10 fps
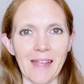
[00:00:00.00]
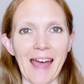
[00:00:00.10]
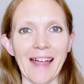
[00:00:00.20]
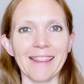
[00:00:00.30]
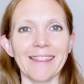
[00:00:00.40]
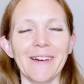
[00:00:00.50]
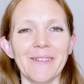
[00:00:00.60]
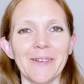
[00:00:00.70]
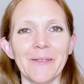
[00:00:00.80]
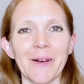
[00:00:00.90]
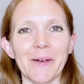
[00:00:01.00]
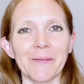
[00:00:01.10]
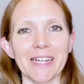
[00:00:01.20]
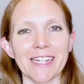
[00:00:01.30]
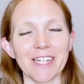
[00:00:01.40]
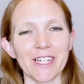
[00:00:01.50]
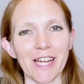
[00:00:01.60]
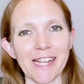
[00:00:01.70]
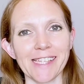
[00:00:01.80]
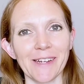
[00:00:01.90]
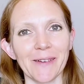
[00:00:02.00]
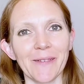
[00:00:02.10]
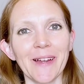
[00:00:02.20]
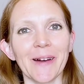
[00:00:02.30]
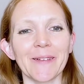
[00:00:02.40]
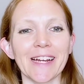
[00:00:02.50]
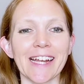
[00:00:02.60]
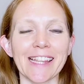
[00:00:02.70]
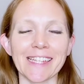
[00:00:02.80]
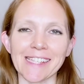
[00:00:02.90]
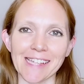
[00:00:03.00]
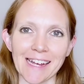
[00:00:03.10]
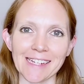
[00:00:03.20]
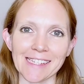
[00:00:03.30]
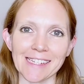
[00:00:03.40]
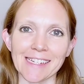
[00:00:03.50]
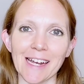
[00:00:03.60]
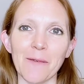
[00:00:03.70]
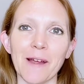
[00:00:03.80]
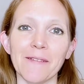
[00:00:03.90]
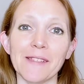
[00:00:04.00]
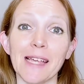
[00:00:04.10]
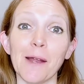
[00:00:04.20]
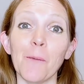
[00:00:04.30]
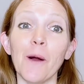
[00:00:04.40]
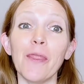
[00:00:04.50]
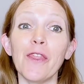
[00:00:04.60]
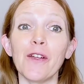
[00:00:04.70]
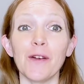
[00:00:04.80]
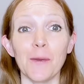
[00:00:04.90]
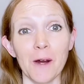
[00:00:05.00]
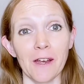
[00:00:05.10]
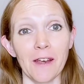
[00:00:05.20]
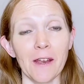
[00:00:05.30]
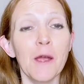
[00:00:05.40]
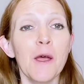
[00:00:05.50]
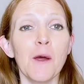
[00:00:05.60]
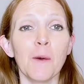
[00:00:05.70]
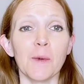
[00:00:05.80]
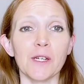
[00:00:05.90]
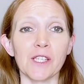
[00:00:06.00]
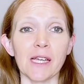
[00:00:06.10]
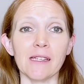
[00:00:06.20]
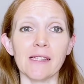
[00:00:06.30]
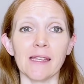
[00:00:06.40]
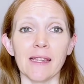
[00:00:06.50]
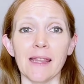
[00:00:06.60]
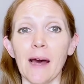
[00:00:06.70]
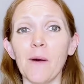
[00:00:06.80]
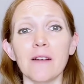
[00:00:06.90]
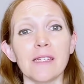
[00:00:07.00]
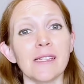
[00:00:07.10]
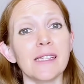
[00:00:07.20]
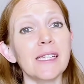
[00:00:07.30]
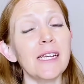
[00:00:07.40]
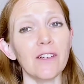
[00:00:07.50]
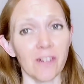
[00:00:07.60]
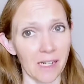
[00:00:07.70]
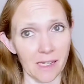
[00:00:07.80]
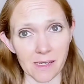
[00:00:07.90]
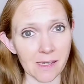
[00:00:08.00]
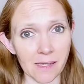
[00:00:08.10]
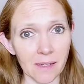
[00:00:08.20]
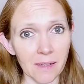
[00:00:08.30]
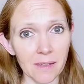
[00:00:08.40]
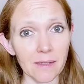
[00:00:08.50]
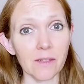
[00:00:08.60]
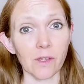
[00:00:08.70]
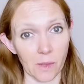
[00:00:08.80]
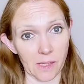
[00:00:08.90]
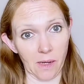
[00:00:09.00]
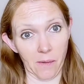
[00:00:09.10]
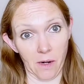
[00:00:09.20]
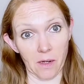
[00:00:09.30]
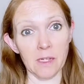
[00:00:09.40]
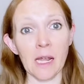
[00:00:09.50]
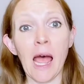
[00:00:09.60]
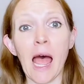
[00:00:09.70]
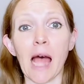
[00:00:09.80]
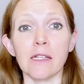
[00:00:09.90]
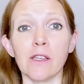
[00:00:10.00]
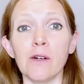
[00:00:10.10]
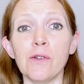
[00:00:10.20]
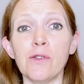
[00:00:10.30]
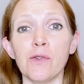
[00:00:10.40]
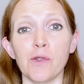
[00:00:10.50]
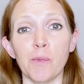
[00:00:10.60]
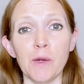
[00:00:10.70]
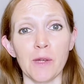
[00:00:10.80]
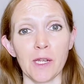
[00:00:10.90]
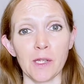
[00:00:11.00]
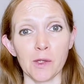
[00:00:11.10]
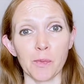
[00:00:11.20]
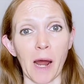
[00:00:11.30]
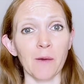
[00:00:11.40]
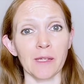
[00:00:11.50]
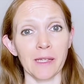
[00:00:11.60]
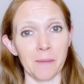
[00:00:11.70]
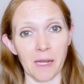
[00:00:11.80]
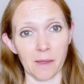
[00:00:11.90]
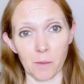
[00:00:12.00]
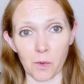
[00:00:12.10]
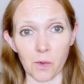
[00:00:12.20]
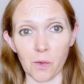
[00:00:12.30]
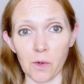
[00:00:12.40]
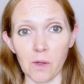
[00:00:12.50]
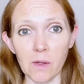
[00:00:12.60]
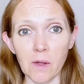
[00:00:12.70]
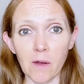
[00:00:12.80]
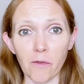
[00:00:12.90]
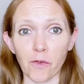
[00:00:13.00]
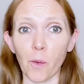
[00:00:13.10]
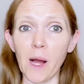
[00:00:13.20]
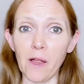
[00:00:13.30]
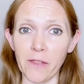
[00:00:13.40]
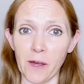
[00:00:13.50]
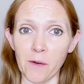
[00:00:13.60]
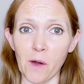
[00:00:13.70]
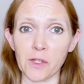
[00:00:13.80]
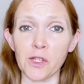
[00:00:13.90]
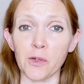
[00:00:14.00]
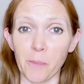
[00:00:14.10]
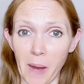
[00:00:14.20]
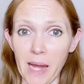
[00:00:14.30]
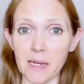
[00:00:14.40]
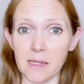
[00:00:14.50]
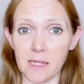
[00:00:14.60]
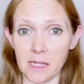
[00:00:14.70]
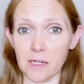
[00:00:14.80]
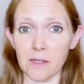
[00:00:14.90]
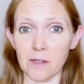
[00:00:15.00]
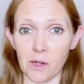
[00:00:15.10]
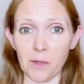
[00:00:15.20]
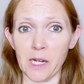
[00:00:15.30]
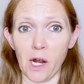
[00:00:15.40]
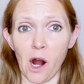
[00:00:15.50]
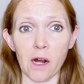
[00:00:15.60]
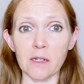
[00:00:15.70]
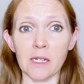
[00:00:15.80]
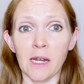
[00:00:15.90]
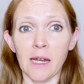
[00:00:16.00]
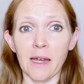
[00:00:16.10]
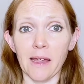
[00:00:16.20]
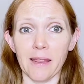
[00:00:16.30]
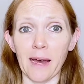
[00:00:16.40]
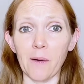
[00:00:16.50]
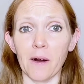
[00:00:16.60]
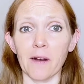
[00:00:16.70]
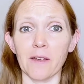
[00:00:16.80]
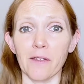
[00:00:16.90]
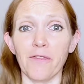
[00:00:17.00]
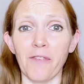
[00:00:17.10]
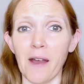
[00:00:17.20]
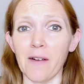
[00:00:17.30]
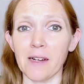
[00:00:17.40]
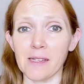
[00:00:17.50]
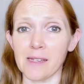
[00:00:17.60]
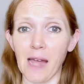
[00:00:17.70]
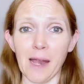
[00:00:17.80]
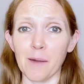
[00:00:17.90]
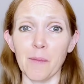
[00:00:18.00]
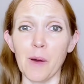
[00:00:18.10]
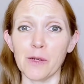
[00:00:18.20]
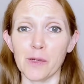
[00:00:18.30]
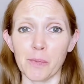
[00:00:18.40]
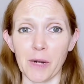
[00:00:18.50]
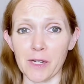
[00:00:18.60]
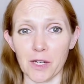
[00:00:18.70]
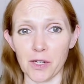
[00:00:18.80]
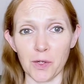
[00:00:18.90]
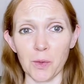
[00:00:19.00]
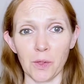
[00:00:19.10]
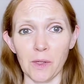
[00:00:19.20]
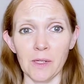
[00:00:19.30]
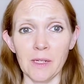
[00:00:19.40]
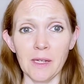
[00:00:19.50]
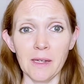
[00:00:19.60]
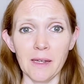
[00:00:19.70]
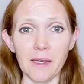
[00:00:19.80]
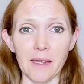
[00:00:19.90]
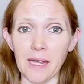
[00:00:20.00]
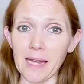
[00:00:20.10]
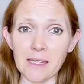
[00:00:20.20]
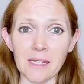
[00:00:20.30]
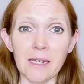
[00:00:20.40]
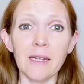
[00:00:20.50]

Hello and welcome back to Shakesyear. We are working on the sonnets, and today we have Sonnet 131, which says, "Thou art as tyrannous, so as thou art, as those whose beauties proudly make them cruel. For well thou knowest, to my dear doting heart, thou art the fairest and most precious jewel. Yet,